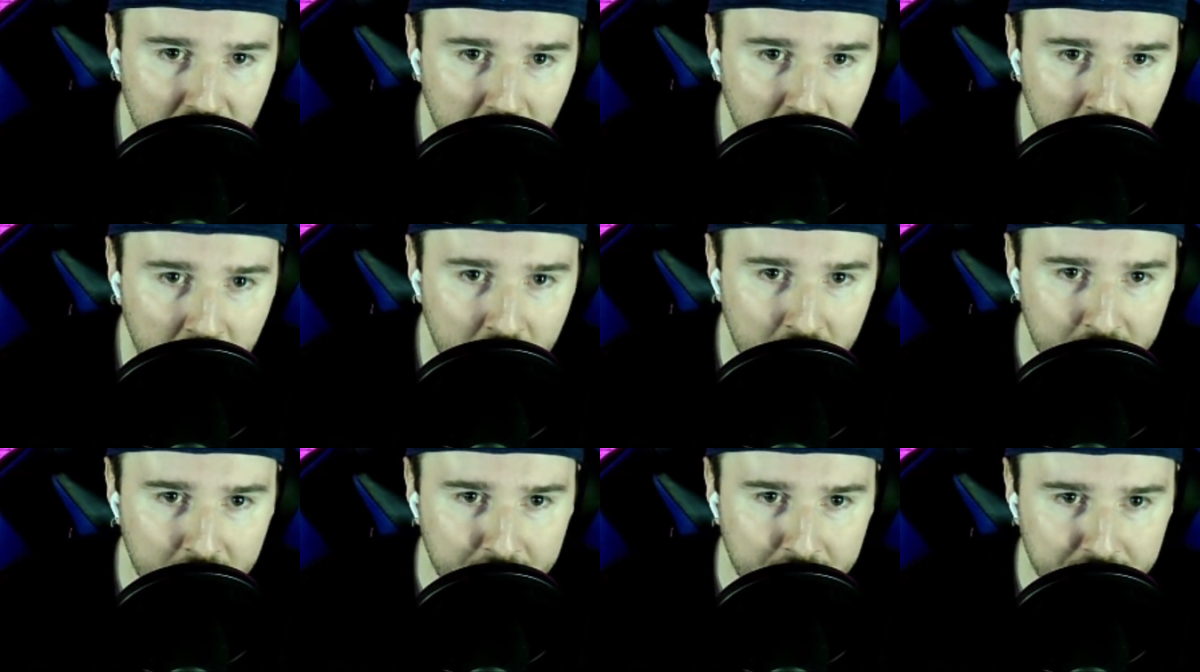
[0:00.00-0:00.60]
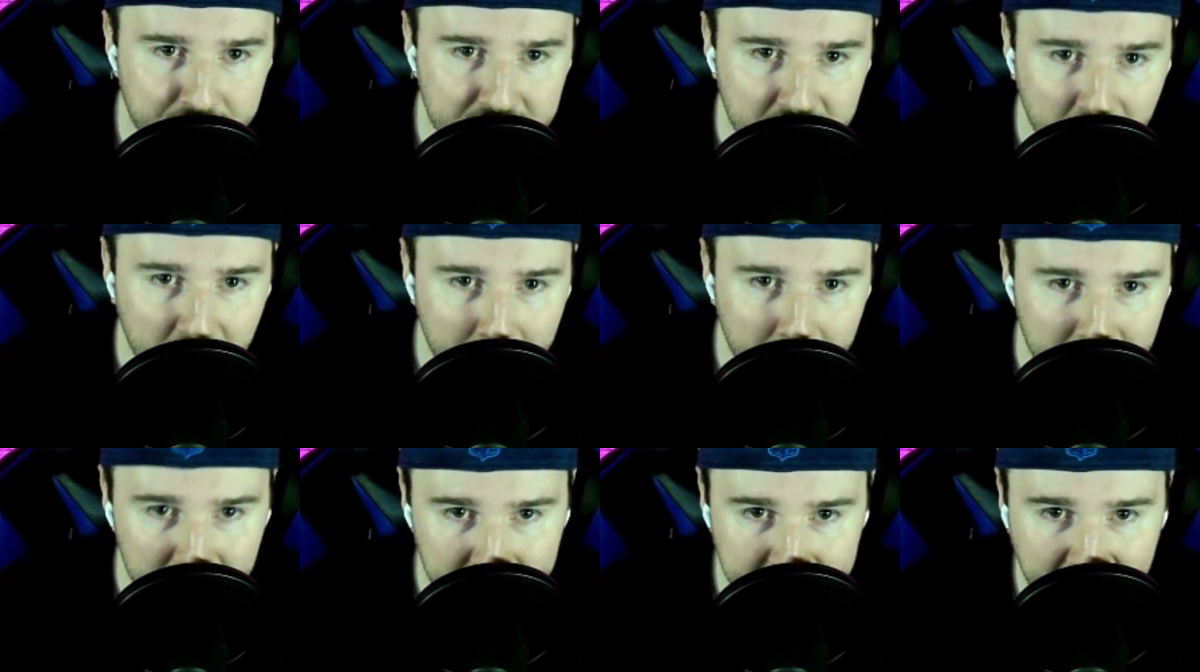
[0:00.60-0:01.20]
You know,
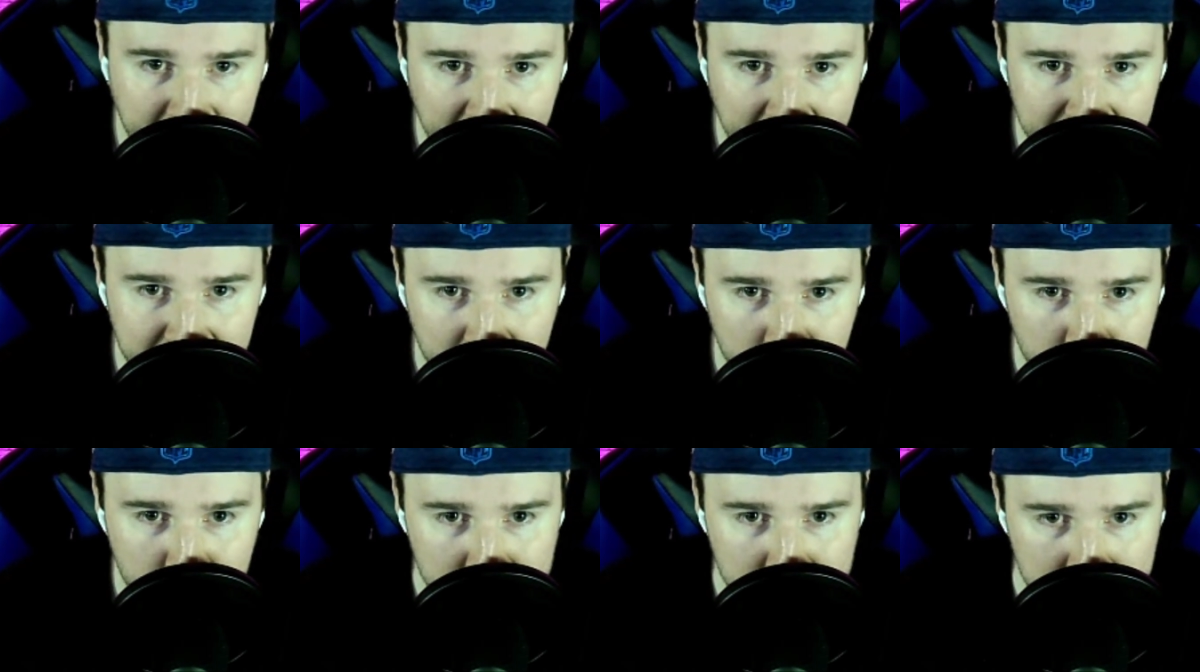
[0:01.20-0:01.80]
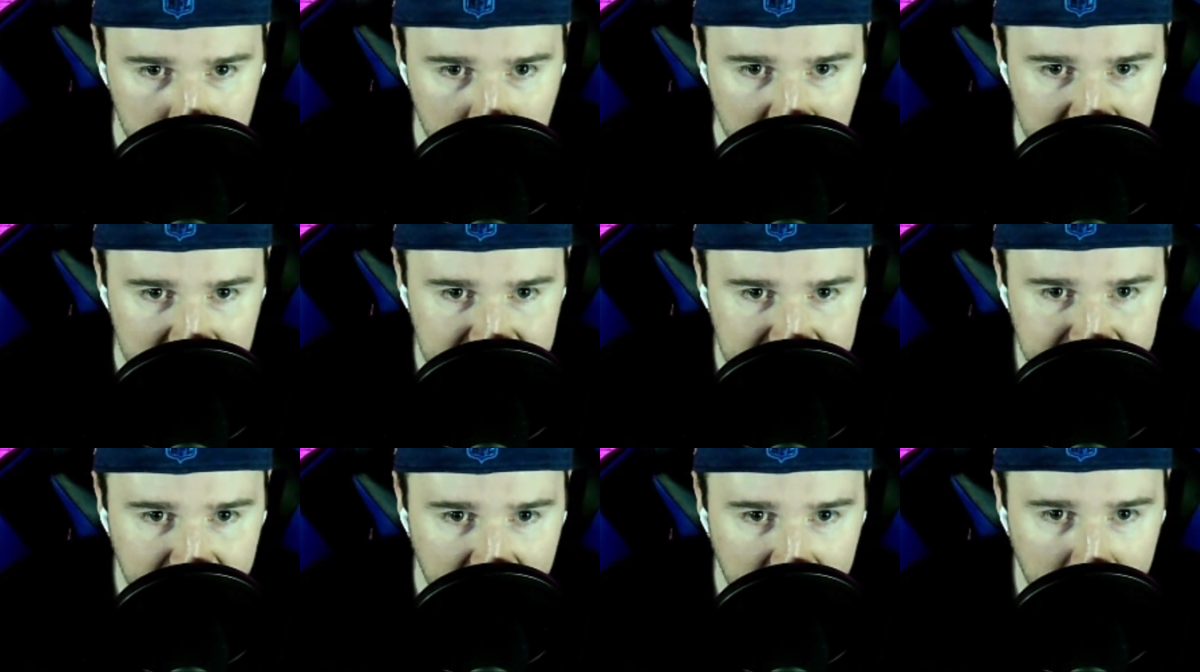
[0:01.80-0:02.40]
Pitt 5-0 in their
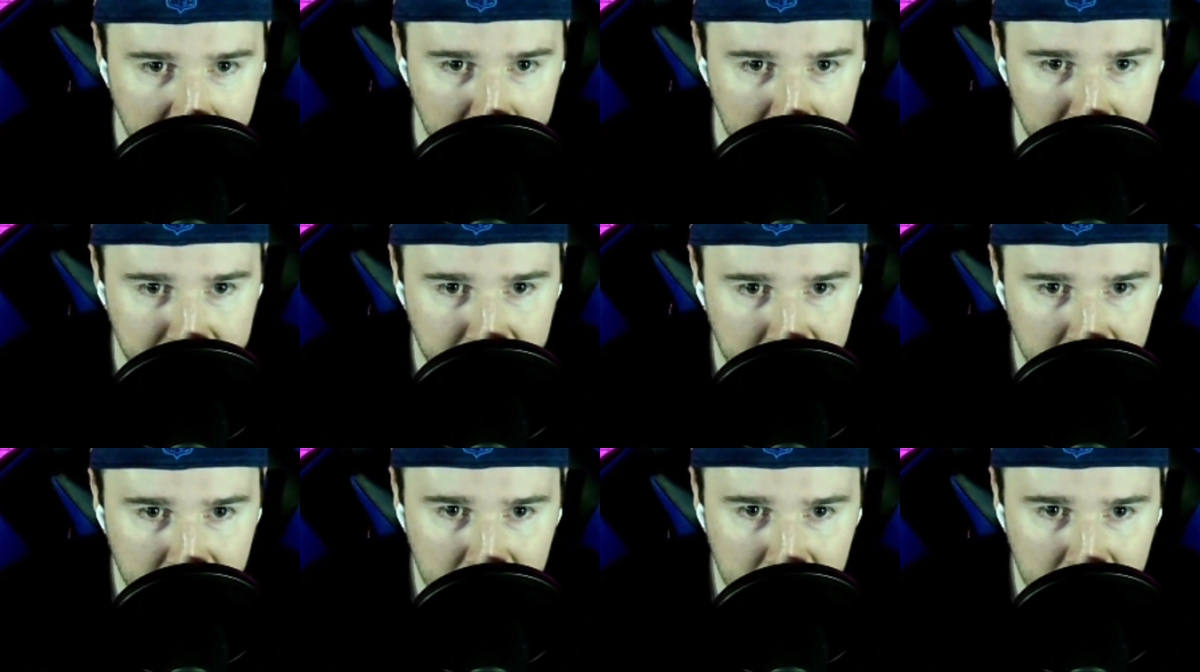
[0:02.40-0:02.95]
last 5.